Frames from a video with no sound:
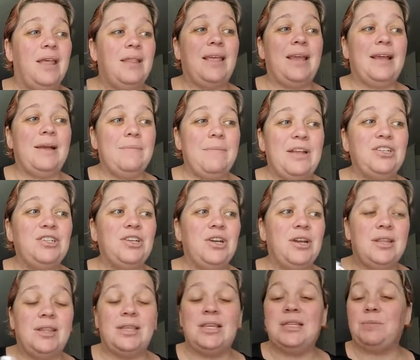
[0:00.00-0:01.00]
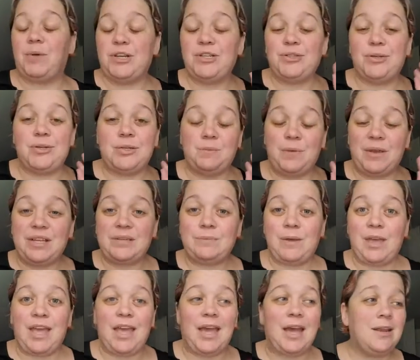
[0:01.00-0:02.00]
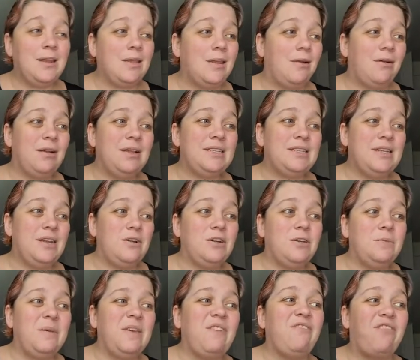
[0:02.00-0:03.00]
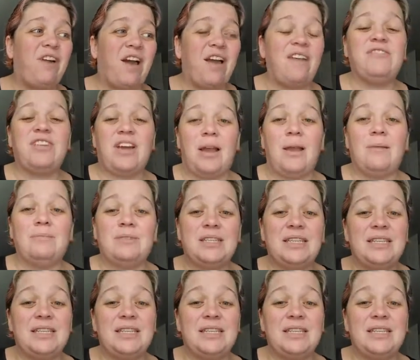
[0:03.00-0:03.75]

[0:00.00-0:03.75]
like I mentioned, these bricks are as big as my head. They are considered to be 5 times the